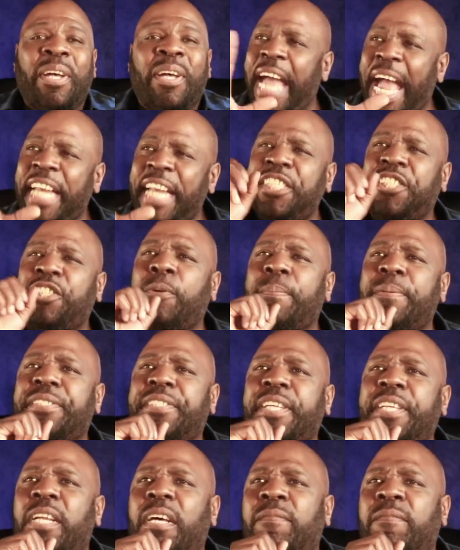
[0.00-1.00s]

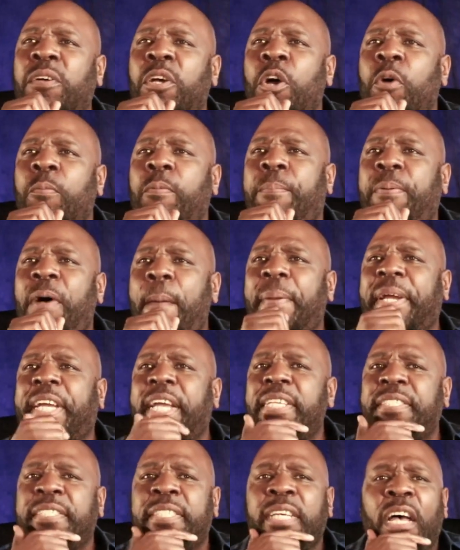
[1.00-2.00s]
82% of
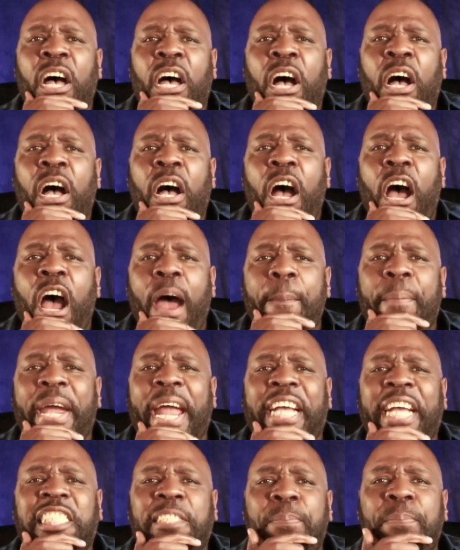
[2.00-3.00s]
Republicans harbor
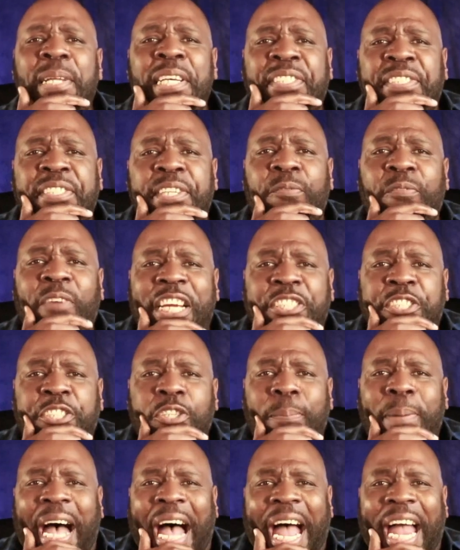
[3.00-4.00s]
explicit
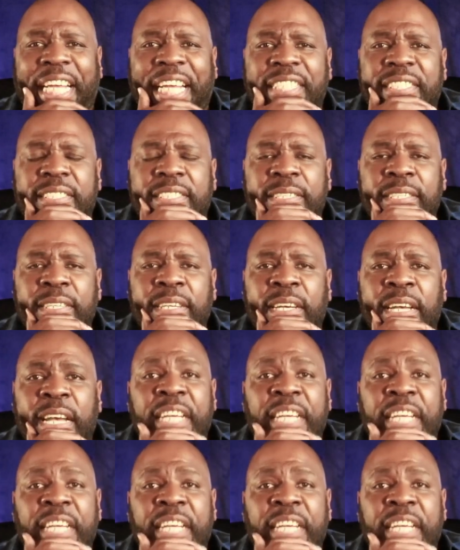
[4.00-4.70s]
racial bias.